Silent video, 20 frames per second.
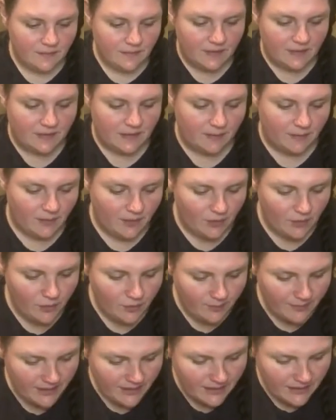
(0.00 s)
is, I'm
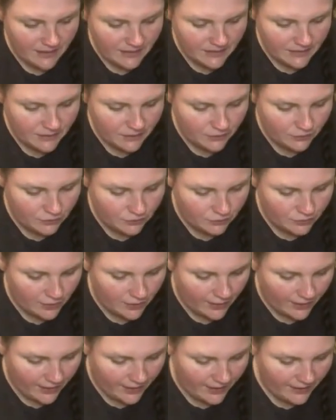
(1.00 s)
hoping this is
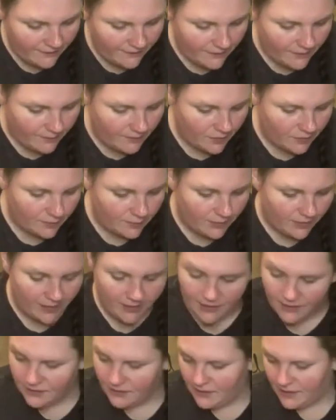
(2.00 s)
dry for the most part.
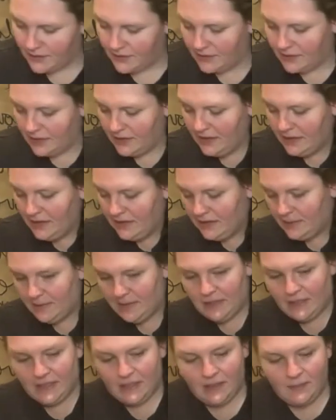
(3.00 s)
There needs to
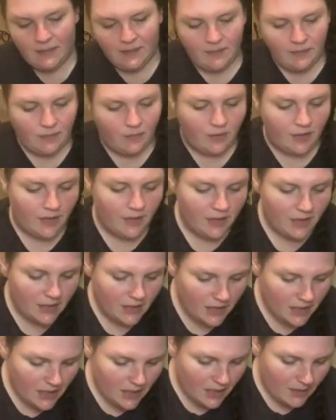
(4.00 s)
be a little bit more
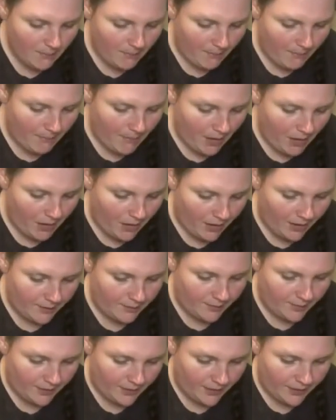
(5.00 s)
Mod
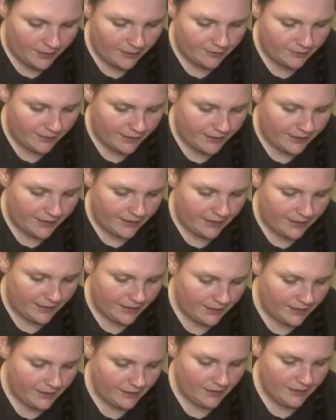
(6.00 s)
Podge right here